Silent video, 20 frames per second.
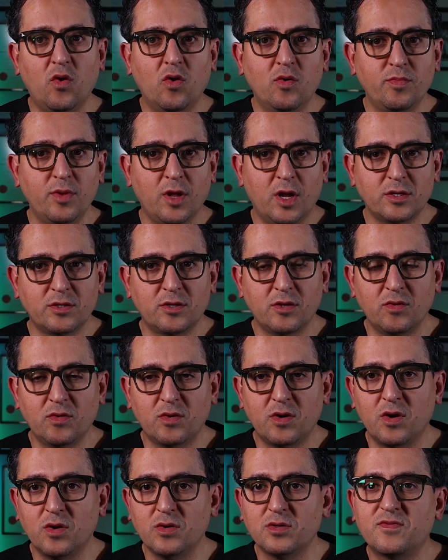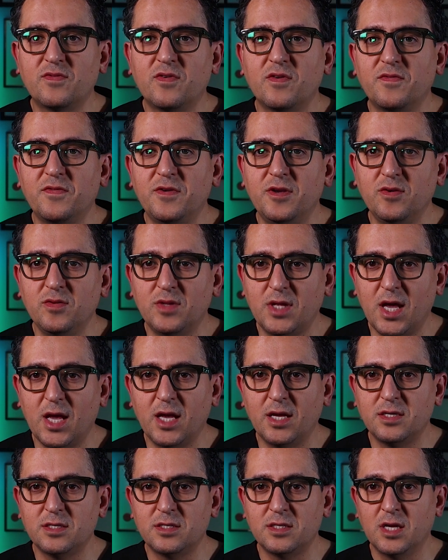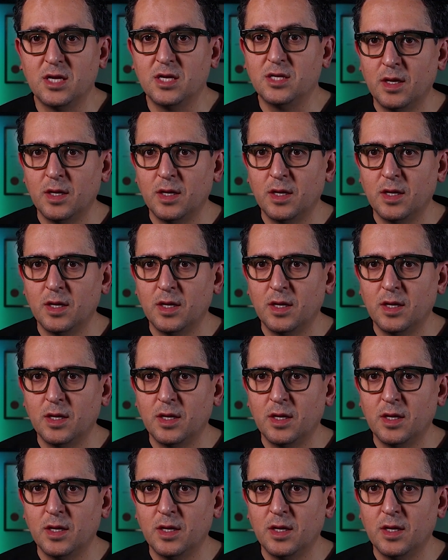or blood glucose for a few days.